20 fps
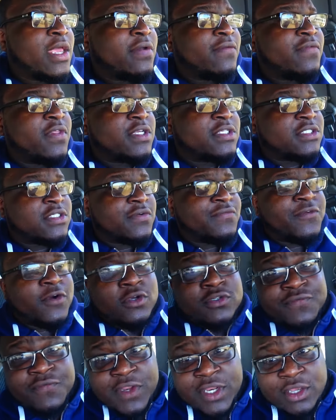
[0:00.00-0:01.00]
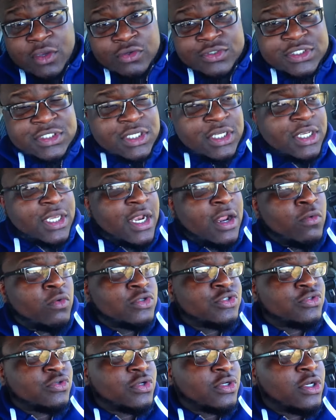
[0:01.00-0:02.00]
If this is your first video seeing, I
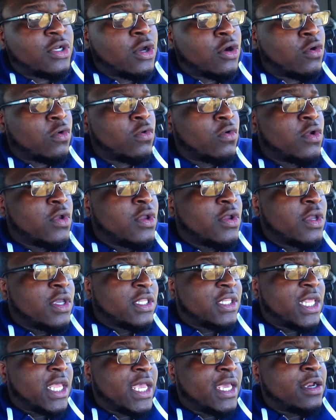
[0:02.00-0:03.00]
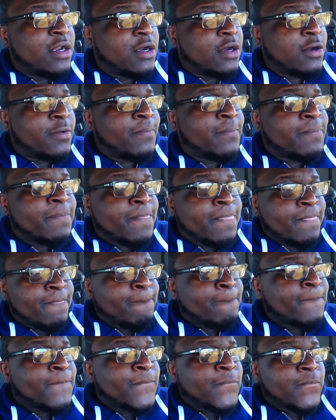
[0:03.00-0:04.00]
want you to know that um,
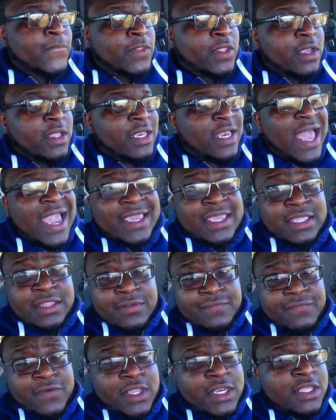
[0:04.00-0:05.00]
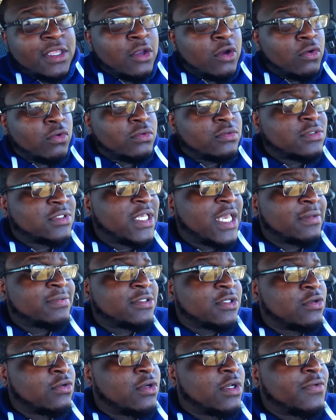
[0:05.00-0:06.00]
liking the video is
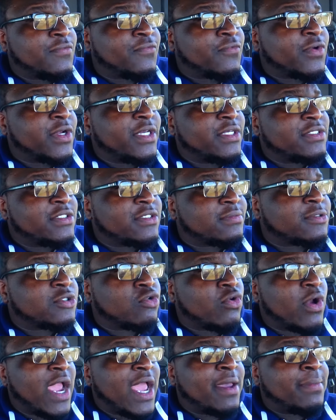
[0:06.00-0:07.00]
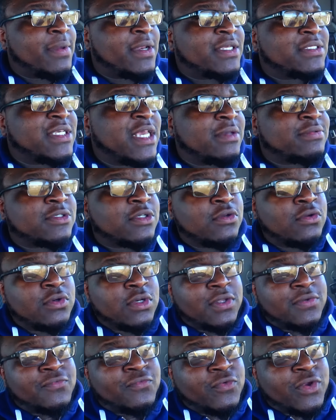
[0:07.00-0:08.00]
absolutely free, subscribing is
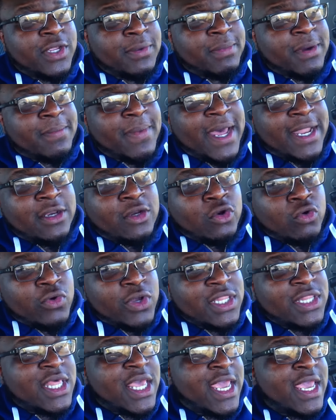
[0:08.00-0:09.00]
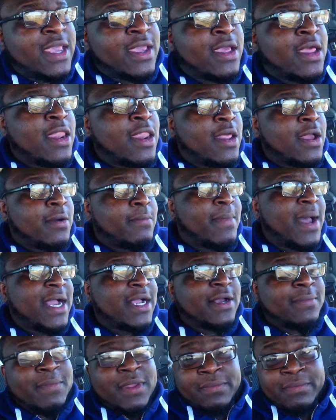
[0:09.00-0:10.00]
absolutely free, but by doing that, my
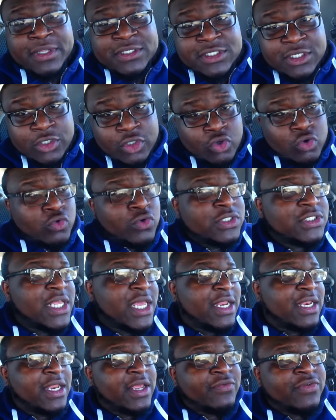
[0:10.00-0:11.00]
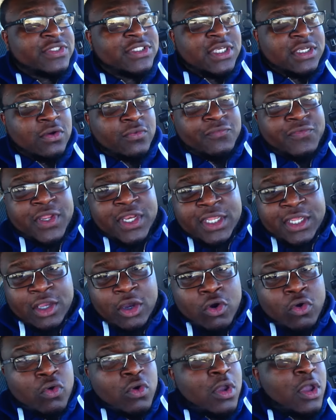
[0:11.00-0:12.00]
commitment to you is that in every single
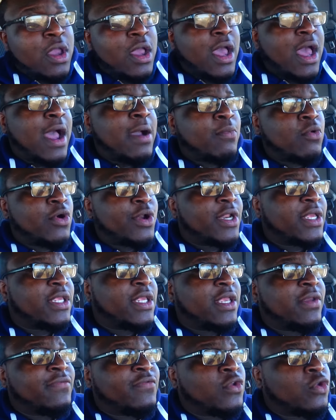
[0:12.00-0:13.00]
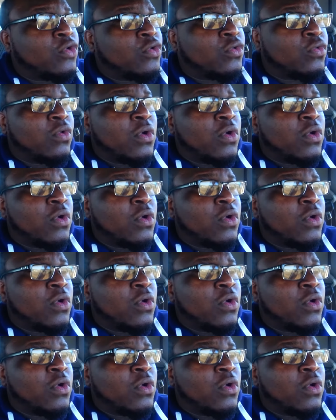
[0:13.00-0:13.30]
video, I'm going to give you